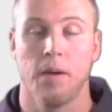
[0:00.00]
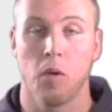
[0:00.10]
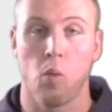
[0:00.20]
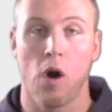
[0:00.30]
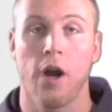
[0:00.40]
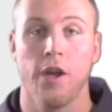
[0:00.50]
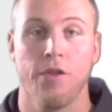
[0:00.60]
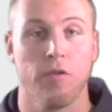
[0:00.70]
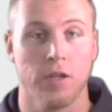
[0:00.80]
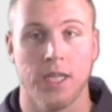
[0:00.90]
I'm going to walk you
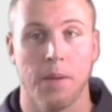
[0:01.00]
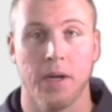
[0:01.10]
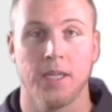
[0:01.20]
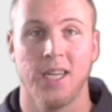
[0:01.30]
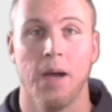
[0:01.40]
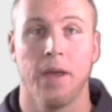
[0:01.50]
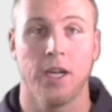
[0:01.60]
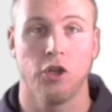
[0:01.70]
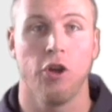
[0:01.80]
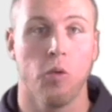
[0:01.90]
through it step by step
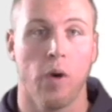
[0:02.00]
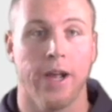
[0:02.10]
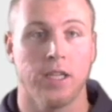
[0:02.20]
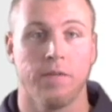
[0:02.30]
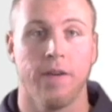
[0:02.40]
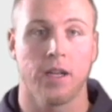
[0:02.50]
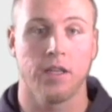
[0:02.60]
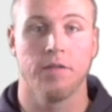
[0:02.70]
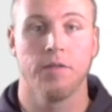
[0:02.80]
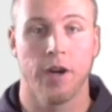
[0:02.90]
and show you why it's
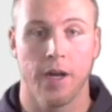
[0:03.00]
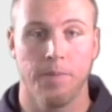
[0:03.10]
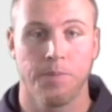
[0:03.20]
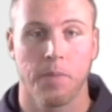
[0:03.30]
effective, right?